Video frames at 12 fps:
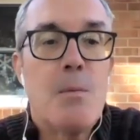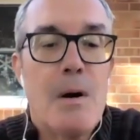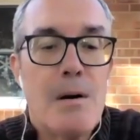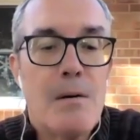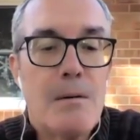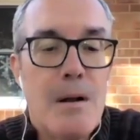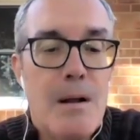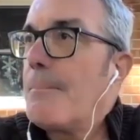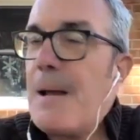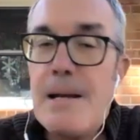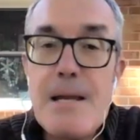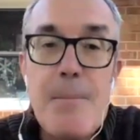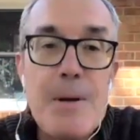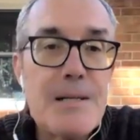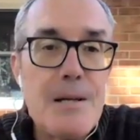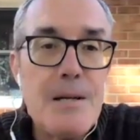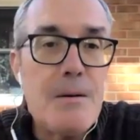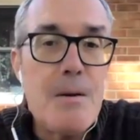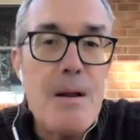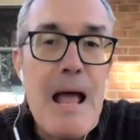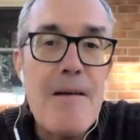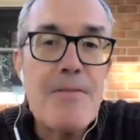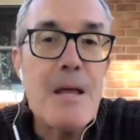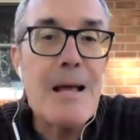where the pandemic didn't
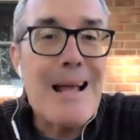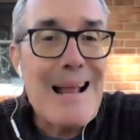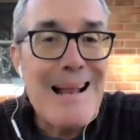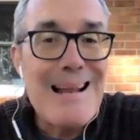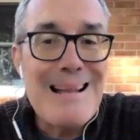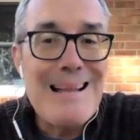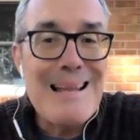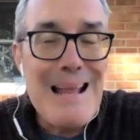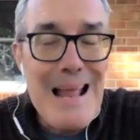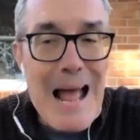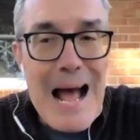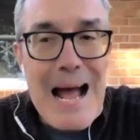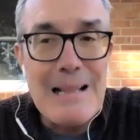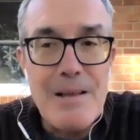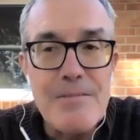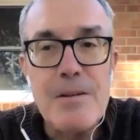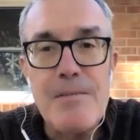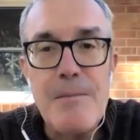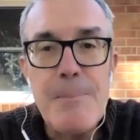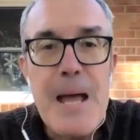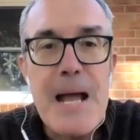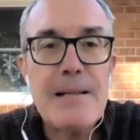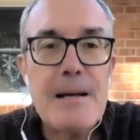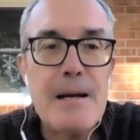have the high level of
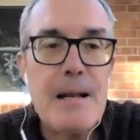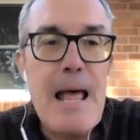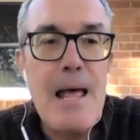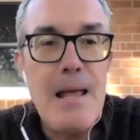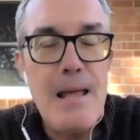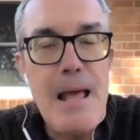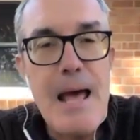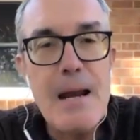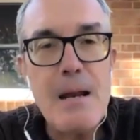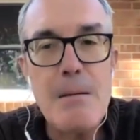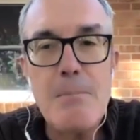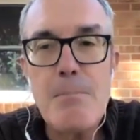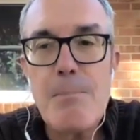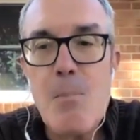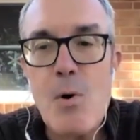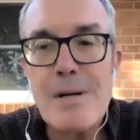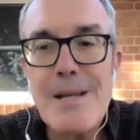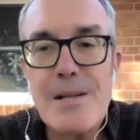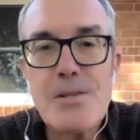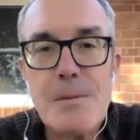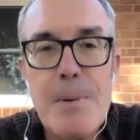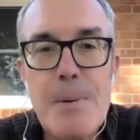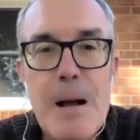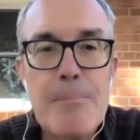impact that it had, had in more
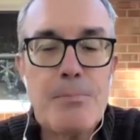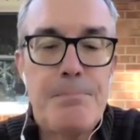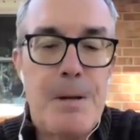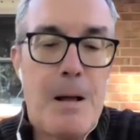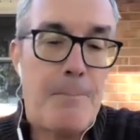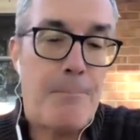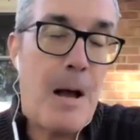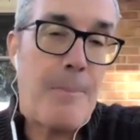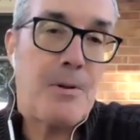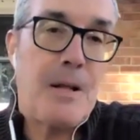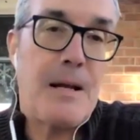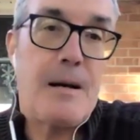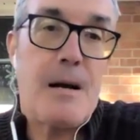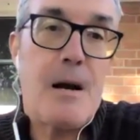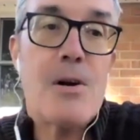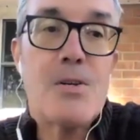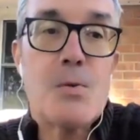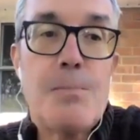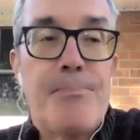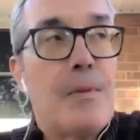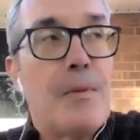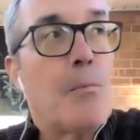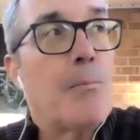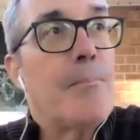densely pop, pop populated areas,
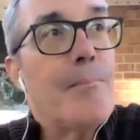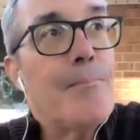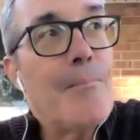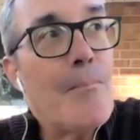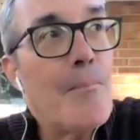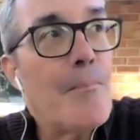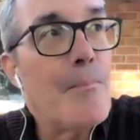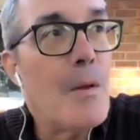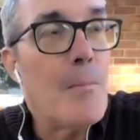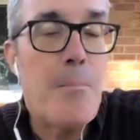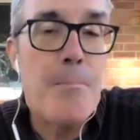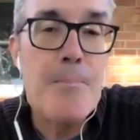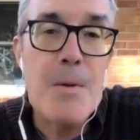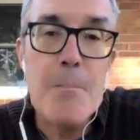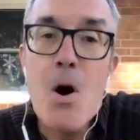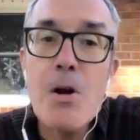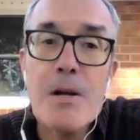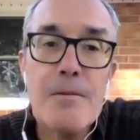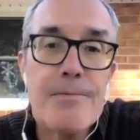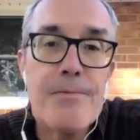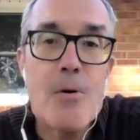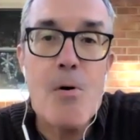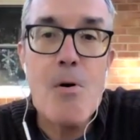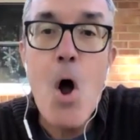the, the, the market
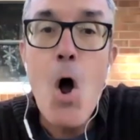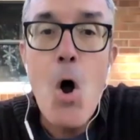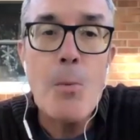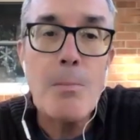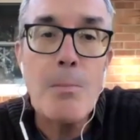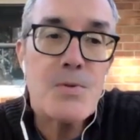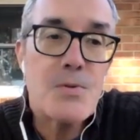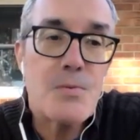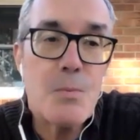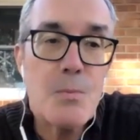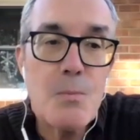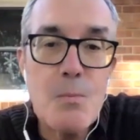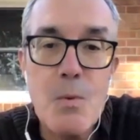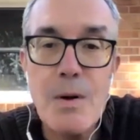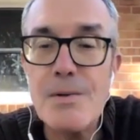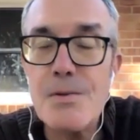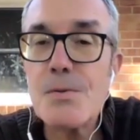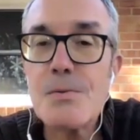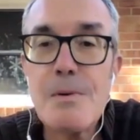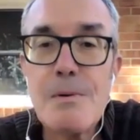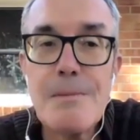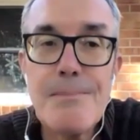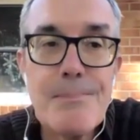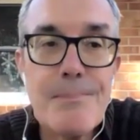for homes was
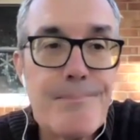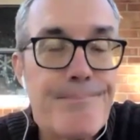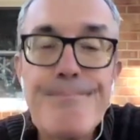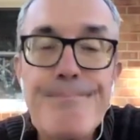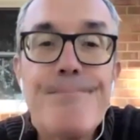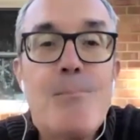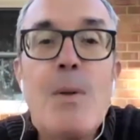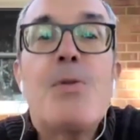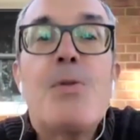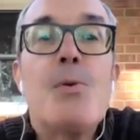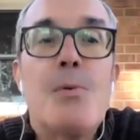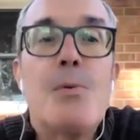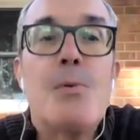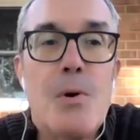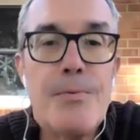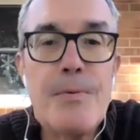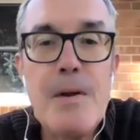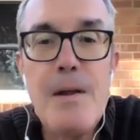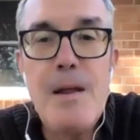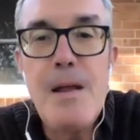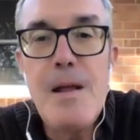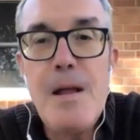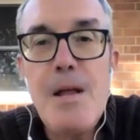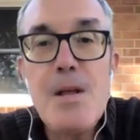went through the roof.
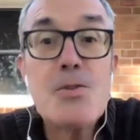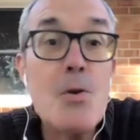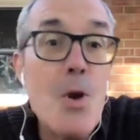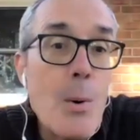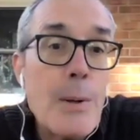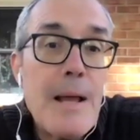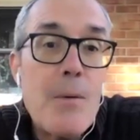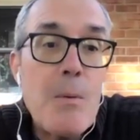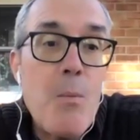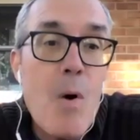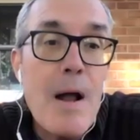So knowing that we